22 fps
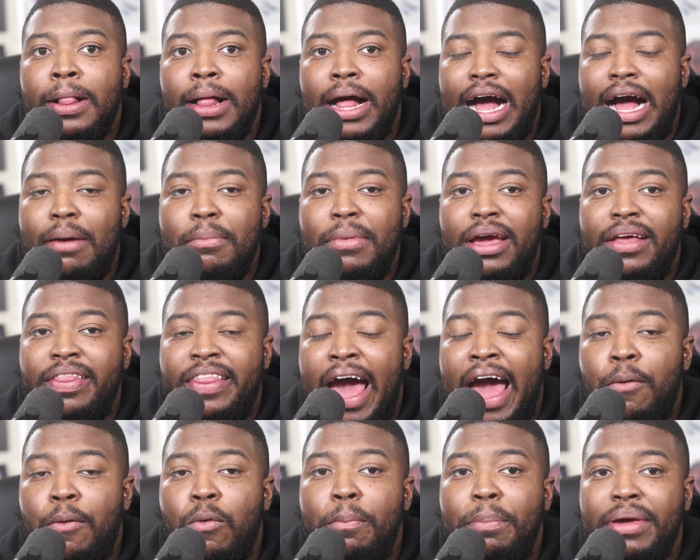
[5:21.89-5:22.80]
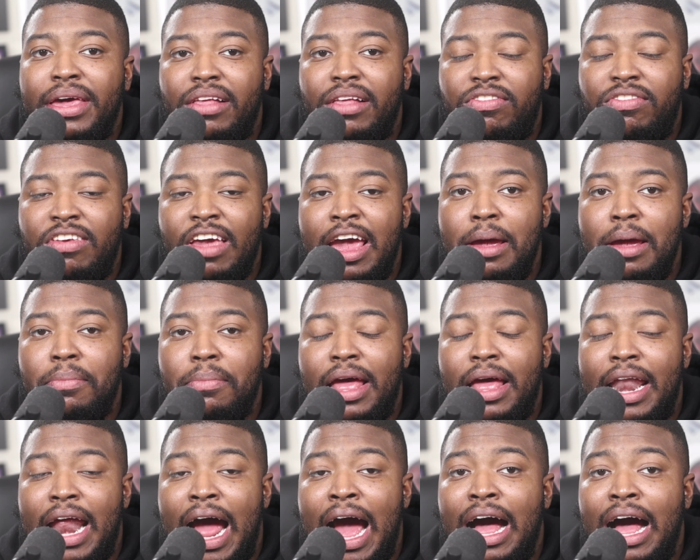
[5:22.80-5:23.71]
I mean, that would be a team
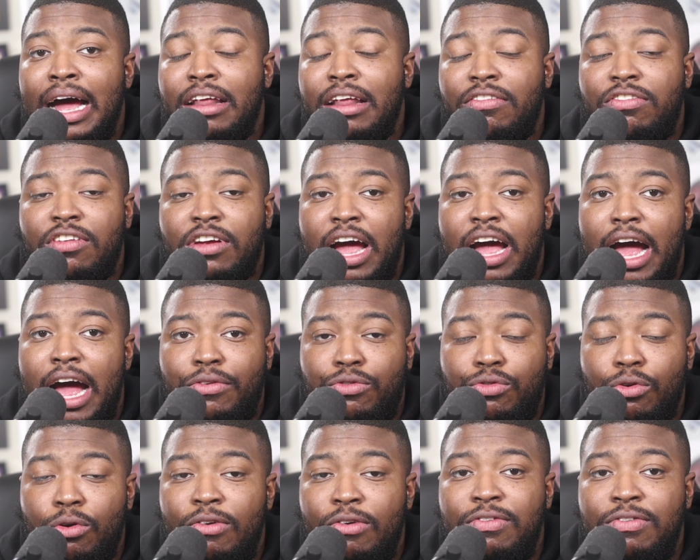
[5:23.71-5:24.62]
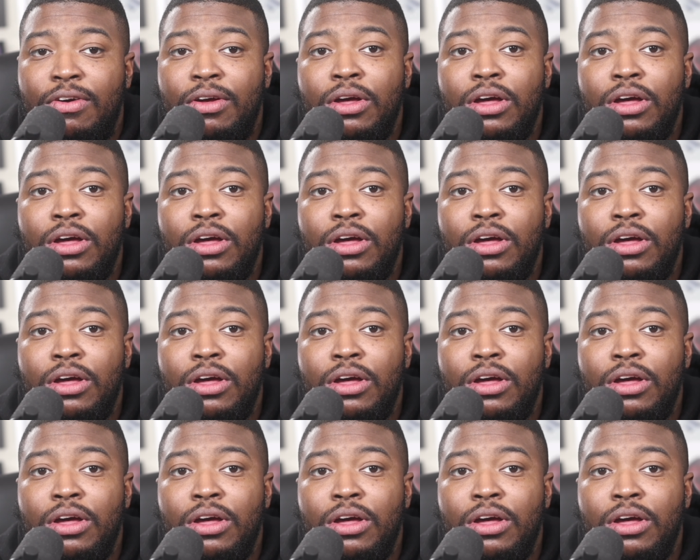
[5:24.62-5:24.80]
that I, honest to God, truth,